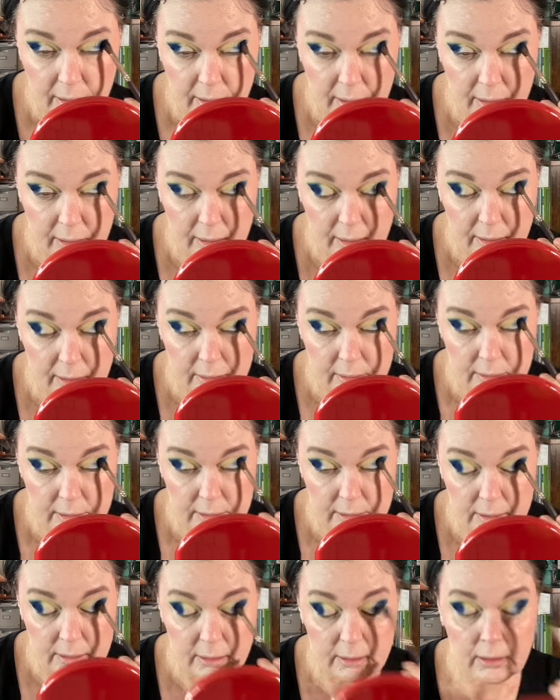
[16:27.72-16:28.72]

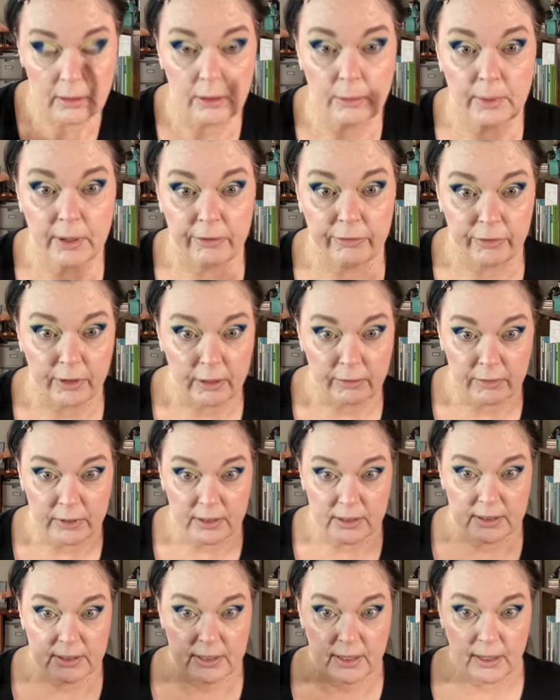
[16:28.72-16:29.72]
that are my
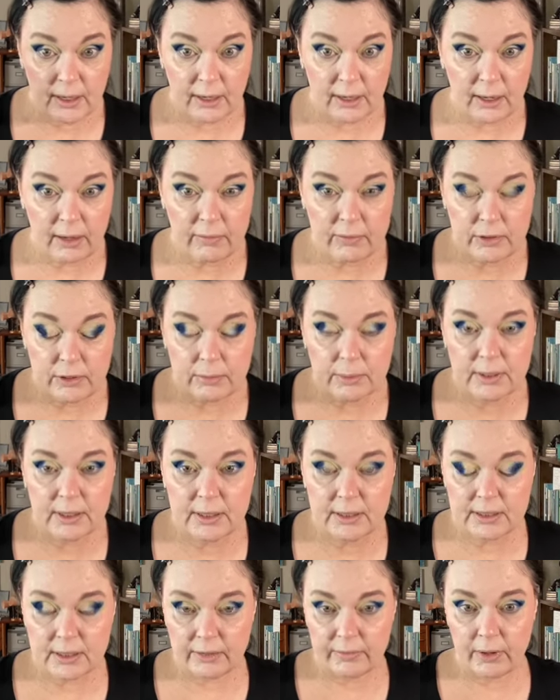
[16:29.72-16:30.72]
favorites that I have
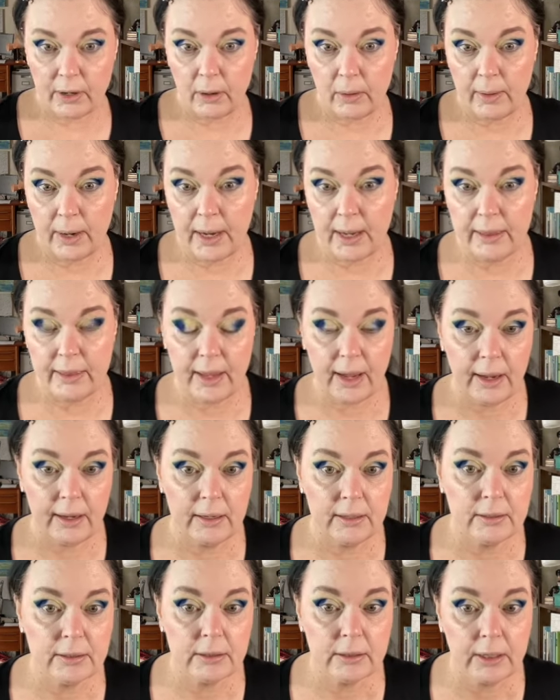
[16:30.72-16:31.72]
duplicates of. All right, that
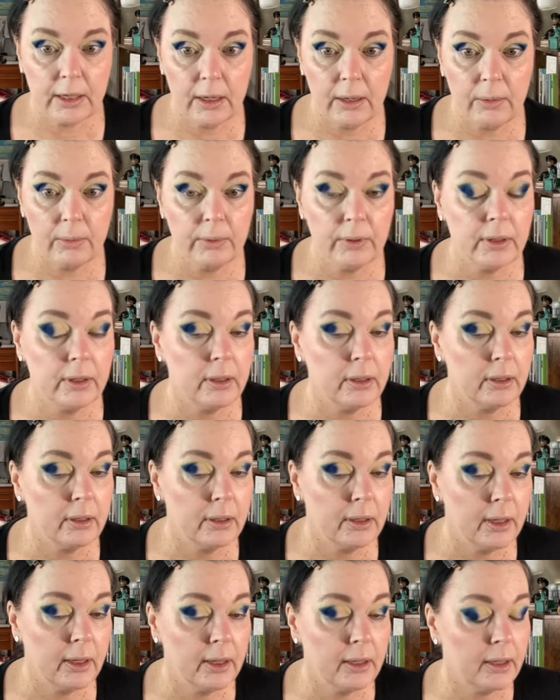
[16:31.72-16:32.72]
is looking really good.
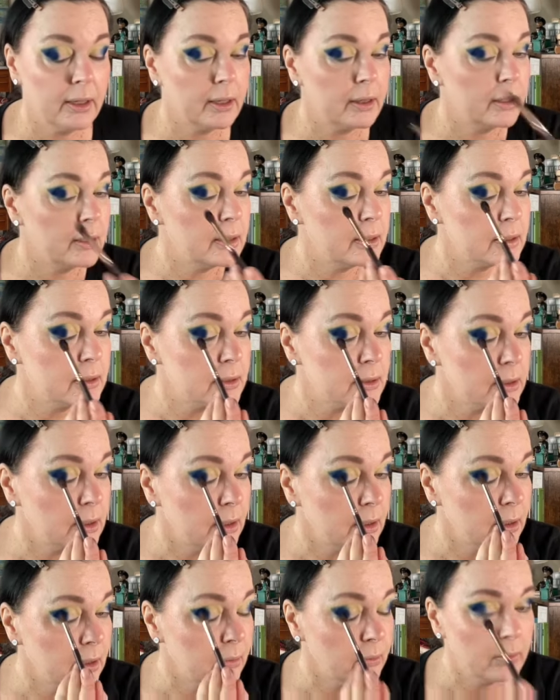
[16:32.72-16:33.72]
I like this,
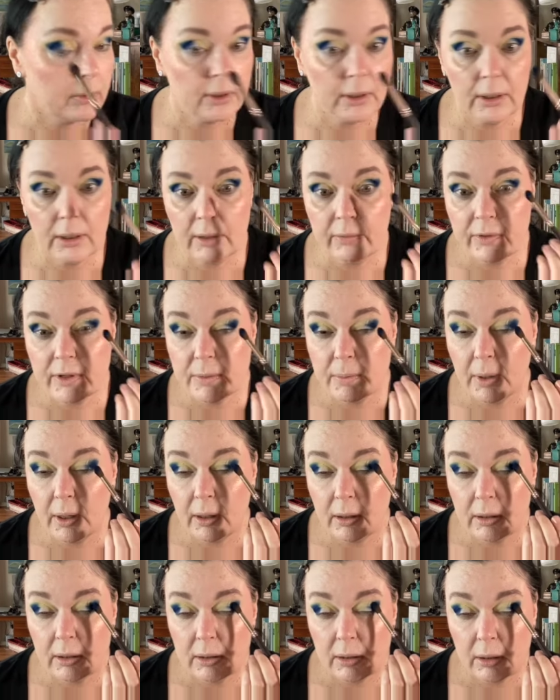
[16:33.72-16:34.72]
and I really love this
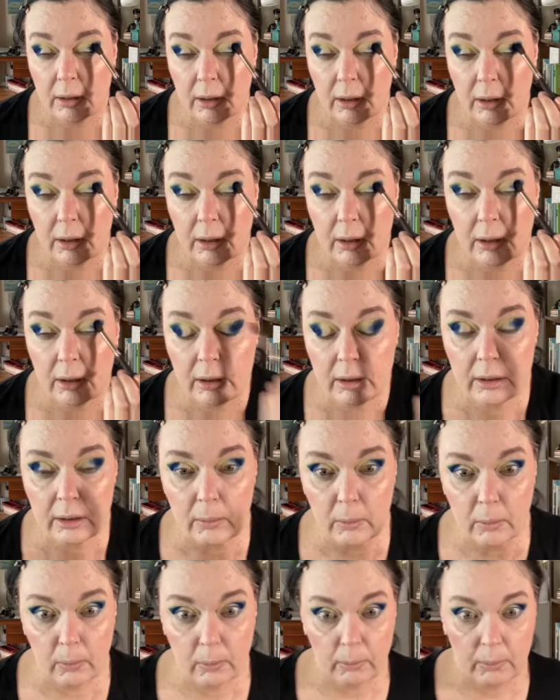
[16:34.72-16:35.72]
palette
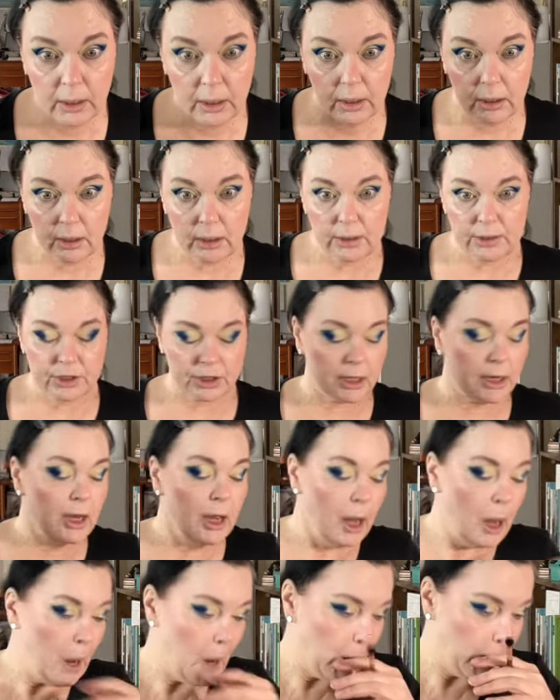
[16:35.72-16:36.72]
so much.
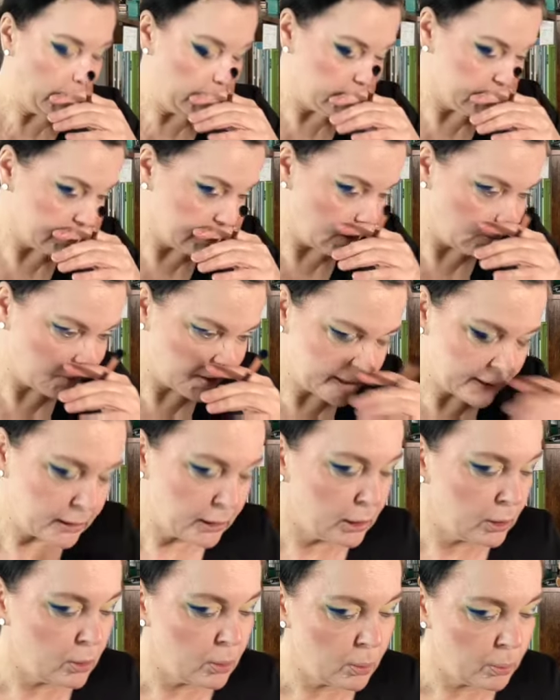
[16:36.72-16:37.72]
All right, so now we're gonna
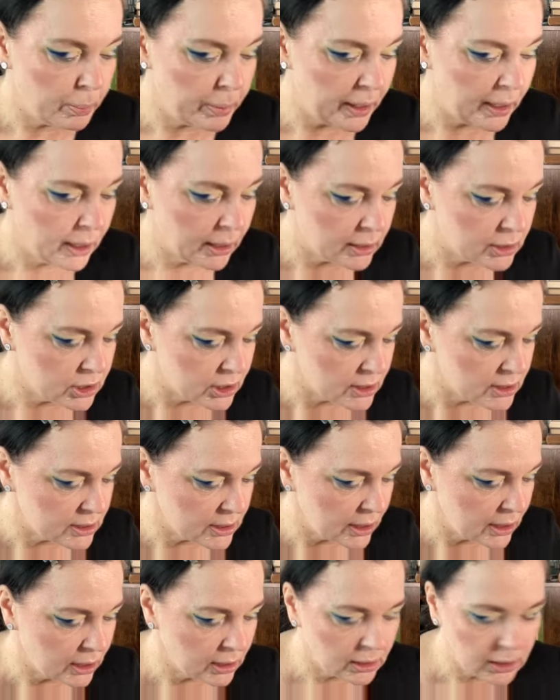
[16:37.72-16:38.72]
go pick just
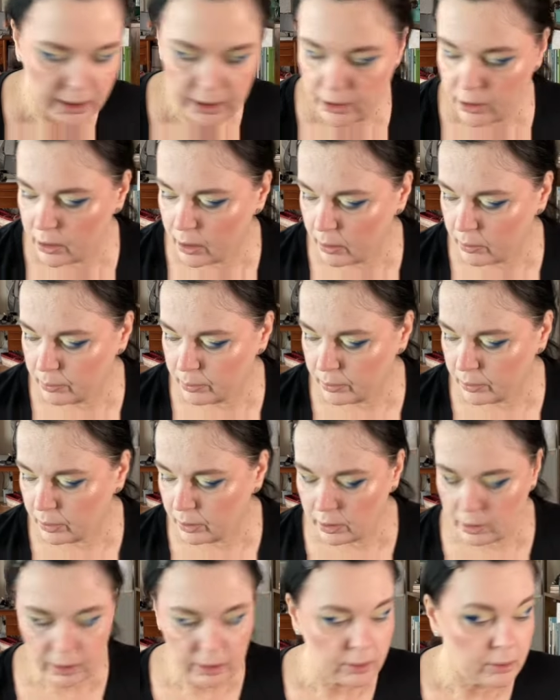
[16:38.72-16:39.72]
a lighter
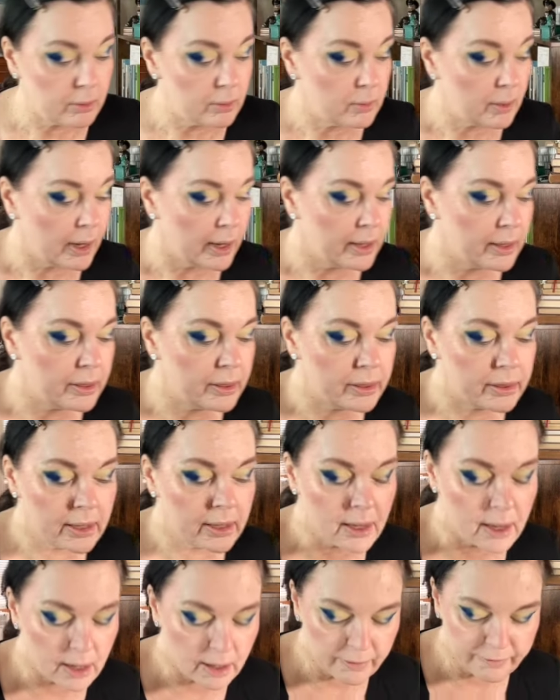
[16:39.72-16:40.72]
blue, I
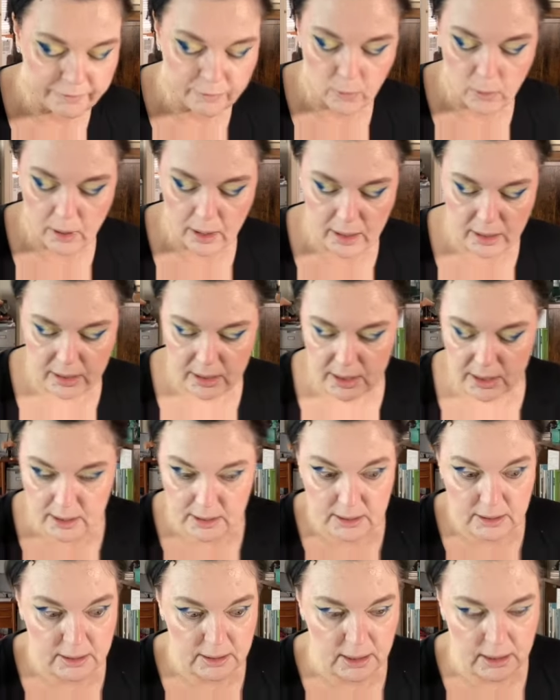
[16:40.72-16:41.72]
think, for the
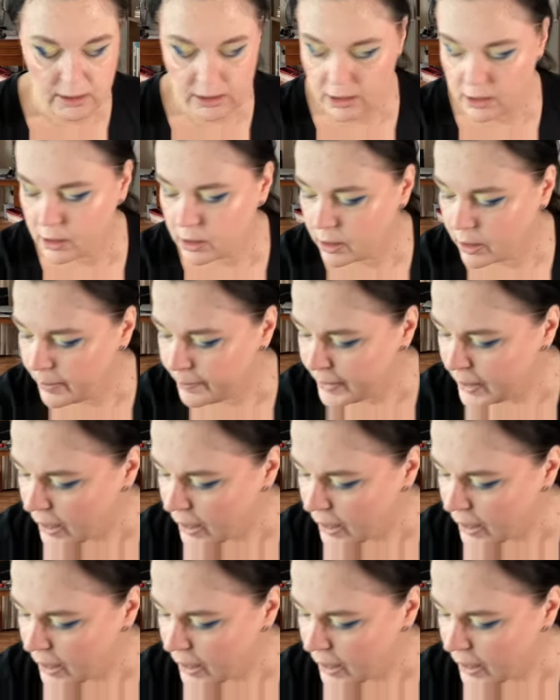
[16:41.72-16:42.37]
center.